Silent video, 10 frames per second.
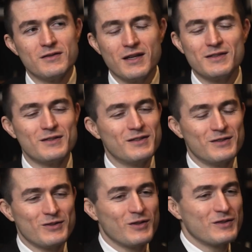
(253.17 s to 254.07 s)
That's
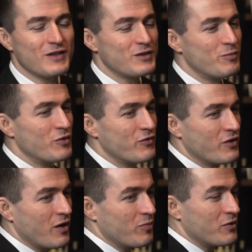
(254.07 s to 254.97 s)
such a beautiful
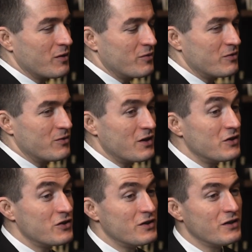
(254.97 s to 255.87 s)
coupling between
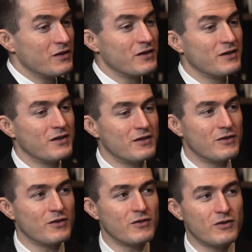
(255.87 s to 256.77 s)
engineering
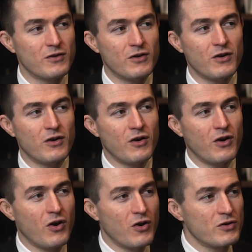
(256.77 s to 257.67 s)
and
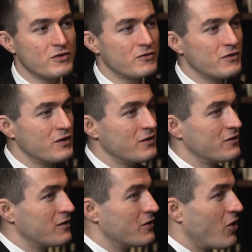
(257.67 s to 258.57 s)
artistry
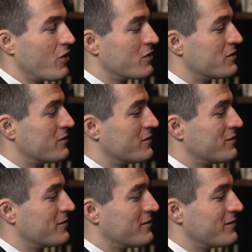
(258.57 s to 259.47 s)
and art.
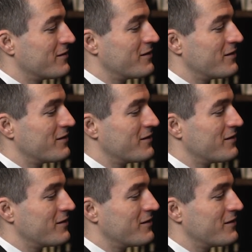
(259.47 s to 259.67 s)
That's right.